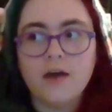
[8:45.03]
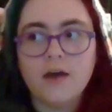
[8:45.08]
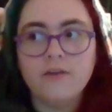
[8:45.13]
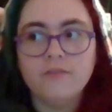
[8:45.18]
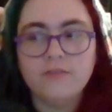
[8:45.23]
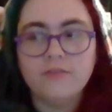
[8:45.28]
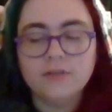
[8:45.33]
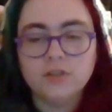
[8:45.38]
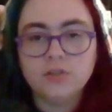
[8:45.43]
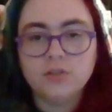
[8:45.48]

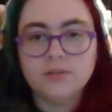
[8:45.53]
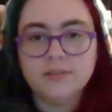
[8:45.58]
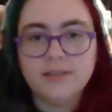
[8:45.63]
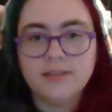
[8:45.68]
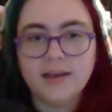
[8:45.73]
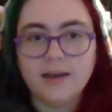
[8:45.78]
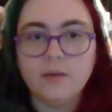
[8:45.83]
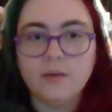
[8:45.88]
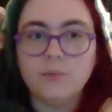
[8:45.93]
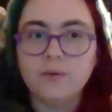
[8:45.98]

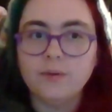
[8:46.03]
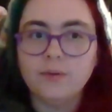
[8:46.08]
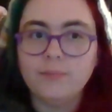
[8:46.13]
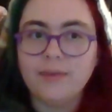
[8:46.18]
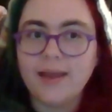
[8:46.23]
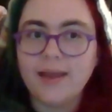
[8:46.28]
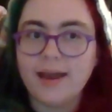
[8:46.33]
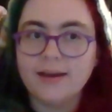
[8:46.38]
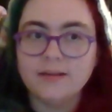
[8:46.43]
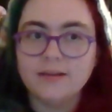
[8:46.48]
Eventually, I will
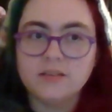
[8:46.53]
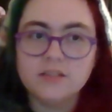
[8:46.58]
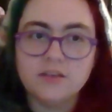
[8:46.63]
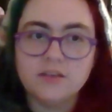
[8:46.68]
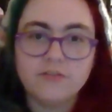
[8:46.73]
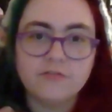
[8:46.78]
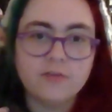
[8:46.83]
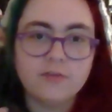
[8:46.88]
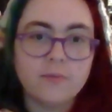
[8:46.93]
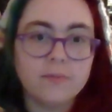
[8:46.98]
be adding
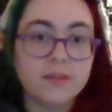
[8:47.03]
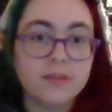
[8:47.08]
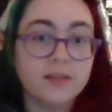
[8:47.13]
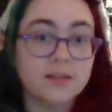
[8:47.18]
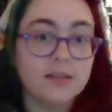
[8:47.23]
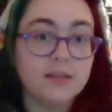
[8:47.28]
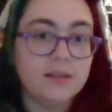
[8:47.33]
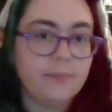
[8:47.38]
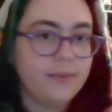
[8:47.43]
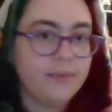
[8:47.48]
stuff from the
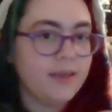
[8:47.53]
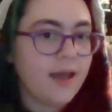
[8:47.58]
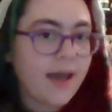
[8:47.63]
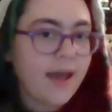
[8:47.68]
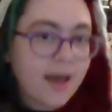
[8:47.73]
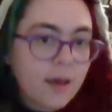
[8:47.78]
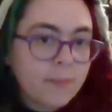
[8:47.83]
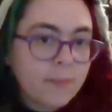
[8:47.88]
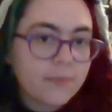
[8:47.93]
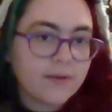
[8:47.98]
Libby
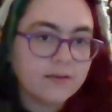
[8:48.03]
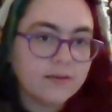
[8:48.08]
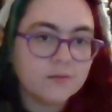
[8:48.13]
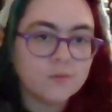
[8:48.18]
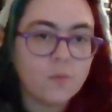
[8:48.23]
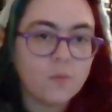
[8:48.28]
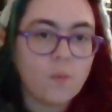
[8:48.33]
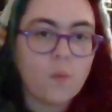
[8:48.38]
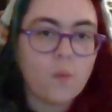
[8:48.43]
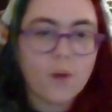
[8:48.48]
app
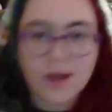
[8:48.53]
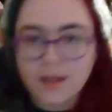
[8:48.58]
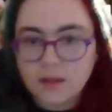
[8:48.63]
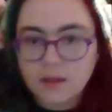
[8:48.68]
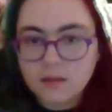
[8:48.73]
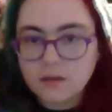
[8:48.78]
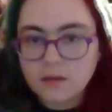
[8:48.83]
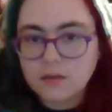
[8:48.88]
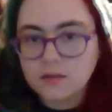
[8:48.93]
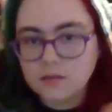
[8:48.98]
as
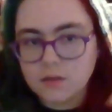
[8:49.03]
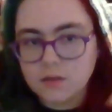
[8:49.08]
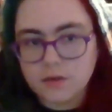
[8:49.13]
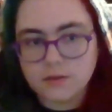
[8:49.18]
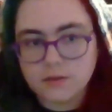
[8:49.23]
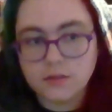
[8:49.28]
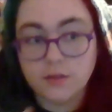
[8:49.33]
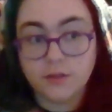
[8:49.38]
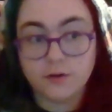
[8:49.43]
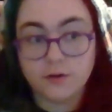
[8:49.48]
well, as
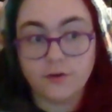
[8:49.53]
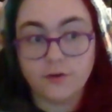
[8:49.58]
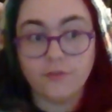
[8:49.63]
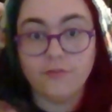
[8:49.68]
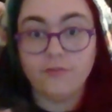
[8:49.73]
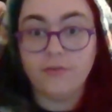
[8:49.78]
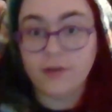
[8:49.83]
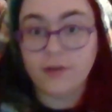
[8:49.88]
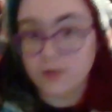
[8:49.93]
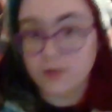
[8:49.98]
long as they're
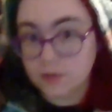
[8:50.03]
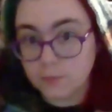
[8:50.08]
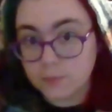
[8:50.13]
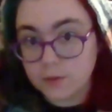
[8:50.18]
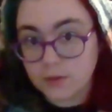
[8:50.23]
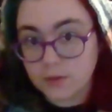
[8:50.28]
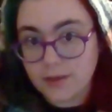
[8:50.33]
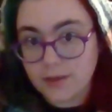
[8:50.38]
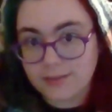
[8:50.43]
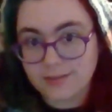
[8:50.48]
available
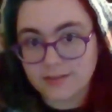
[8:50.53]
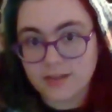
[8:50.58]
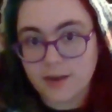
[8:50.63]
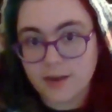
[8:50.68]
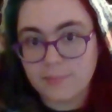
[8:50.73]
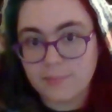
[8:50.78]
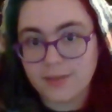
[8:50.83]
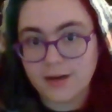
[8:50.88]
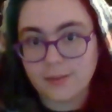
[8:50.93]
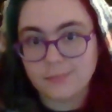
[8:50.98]
at the
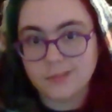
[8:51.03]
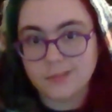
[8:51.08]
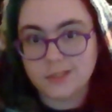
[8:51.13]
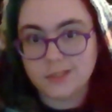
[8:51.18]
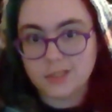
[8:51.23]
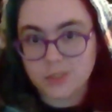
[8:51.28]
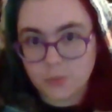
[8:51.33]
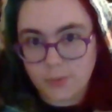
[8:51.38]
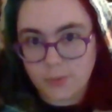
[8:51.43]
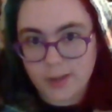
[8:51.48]
time that I'm
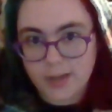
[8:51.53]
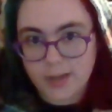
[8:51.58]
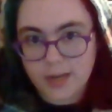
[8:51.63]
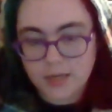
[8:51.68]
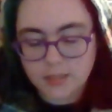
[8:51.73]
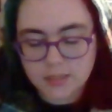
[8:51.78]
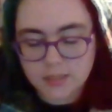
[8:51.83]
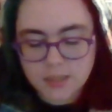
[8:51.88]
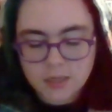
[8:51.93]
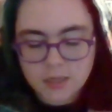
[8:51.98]
doing
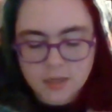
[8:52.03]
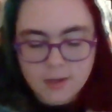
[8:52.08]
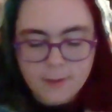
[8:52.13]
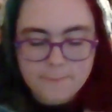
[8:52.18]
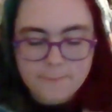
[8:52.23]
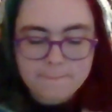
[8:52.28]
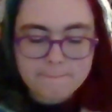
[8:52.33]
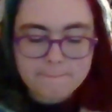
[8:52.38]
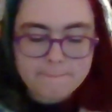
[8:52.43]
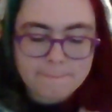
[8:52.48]
it.
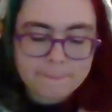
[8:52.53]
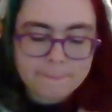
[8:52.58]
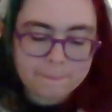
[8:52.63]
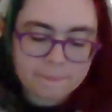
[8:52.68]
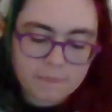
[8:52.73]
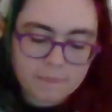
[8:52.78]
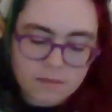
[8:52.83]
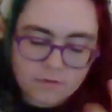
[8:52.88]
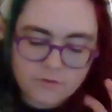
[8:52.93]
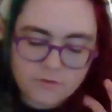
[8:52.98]

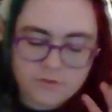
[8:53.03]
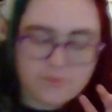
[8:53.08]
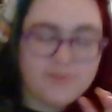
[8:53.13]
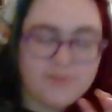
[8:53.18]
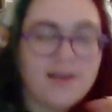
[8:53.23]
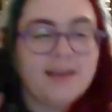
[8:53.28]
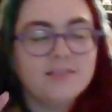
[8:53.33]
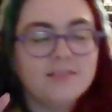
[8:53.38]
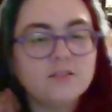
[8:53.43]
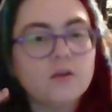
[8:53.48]
So
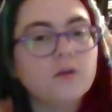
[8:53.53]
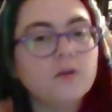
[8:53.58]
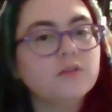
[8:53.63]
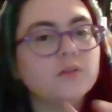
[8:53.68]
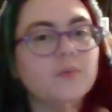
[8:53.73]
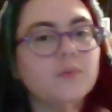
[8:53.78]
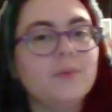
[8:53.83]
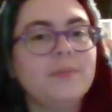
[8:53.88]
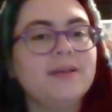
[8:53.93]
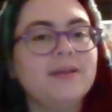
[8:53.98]
that's
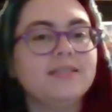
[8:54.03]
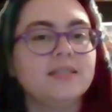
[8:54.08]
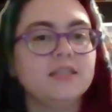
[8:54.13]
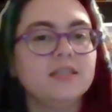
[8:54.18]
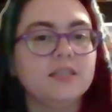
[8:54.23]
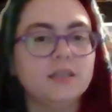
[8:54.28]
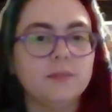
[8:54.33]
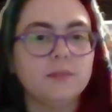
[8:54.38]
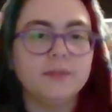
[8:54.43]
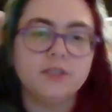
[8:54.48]
also what makes it a
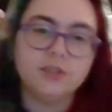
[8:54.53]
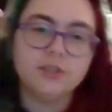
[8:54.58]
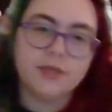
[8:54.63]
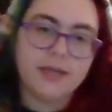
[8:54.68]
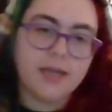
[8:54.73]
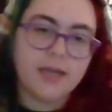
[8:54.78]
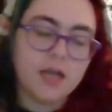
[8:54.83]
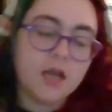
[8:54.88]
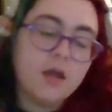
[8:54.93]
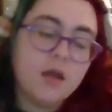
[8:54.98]
little bit
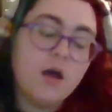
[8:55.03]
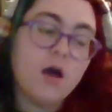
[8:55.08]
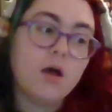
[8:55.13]
tricky.